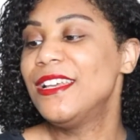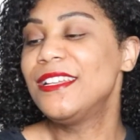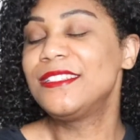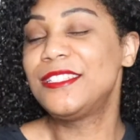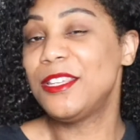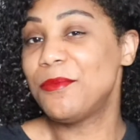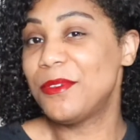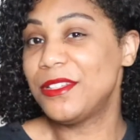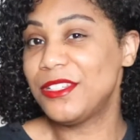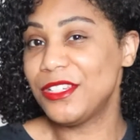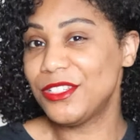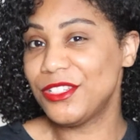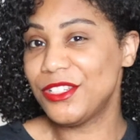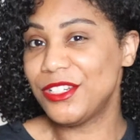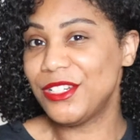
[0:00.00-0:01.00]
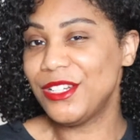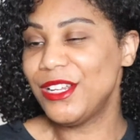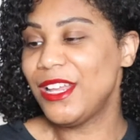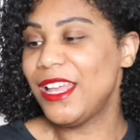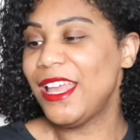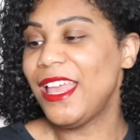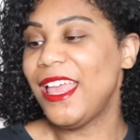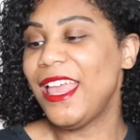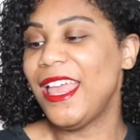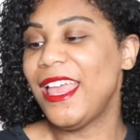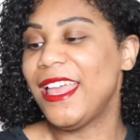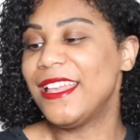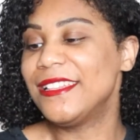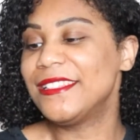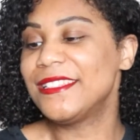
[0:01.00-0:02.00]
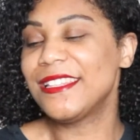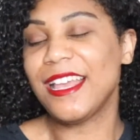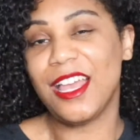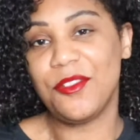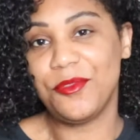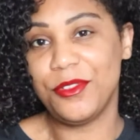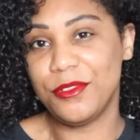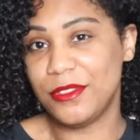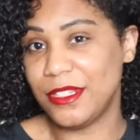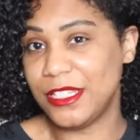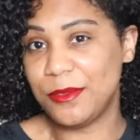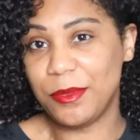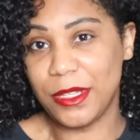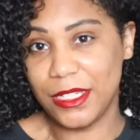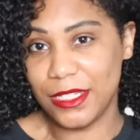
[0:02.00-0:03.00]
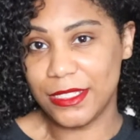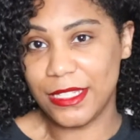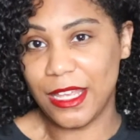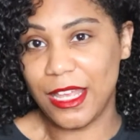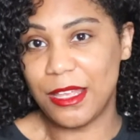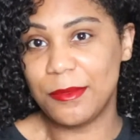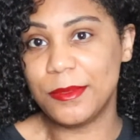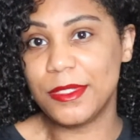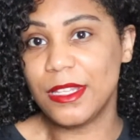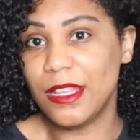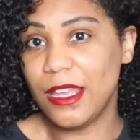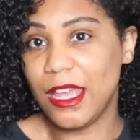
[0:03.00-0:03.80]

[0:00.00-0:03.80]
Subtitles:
Deep Conditioner, and I've used this plenty of times.